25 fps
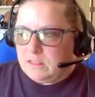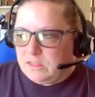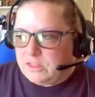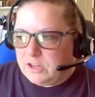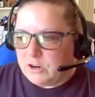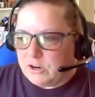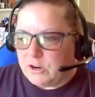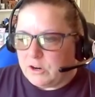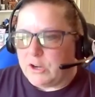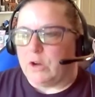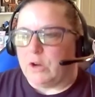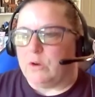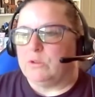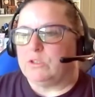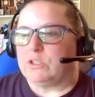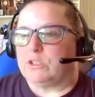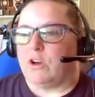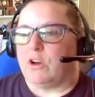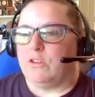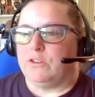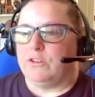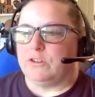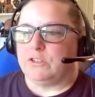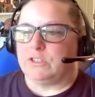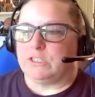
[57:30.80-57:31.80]
there goes
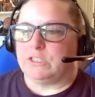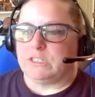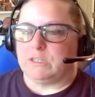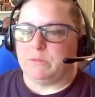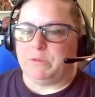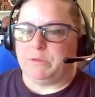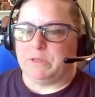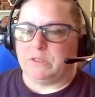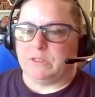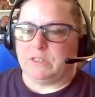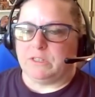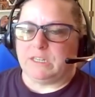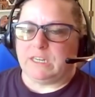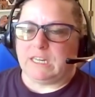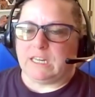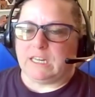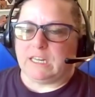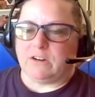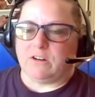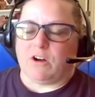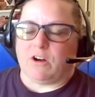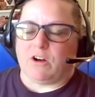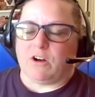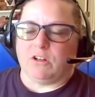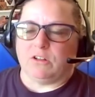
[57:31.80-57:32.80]
all their stability
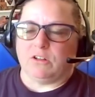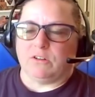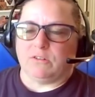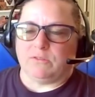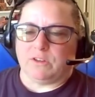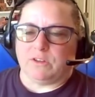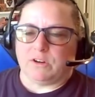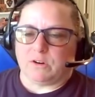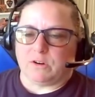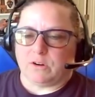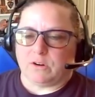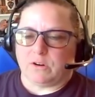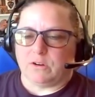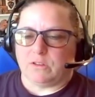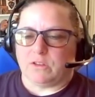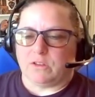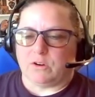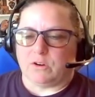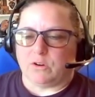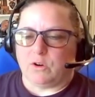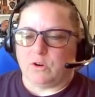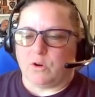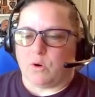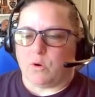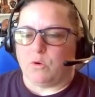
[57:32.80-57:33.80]
and all of
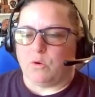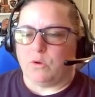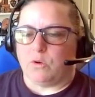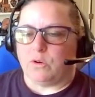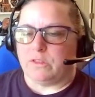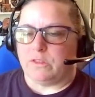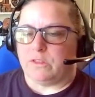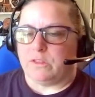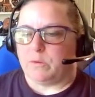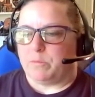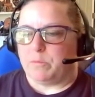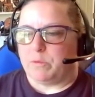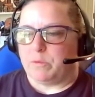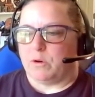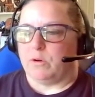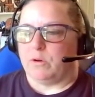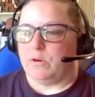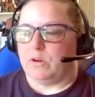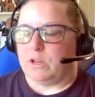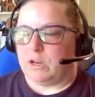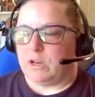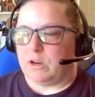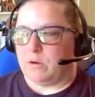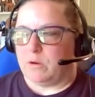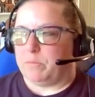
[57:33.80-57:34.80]
their goal and their
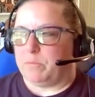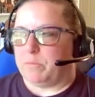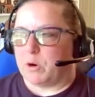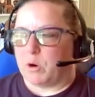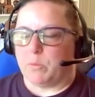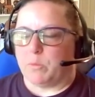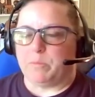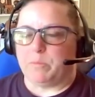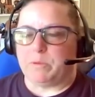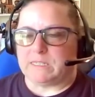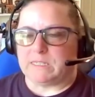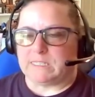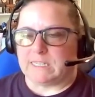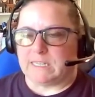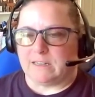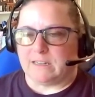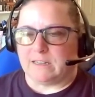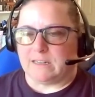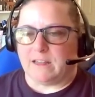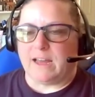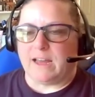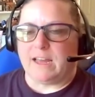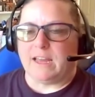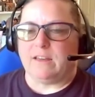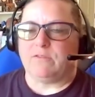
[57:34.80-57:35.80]
purpose in
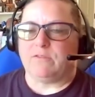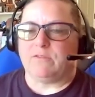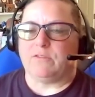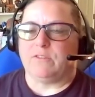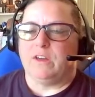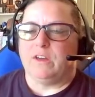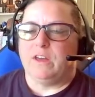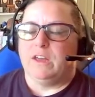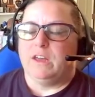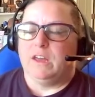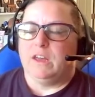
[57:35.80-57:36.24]
life.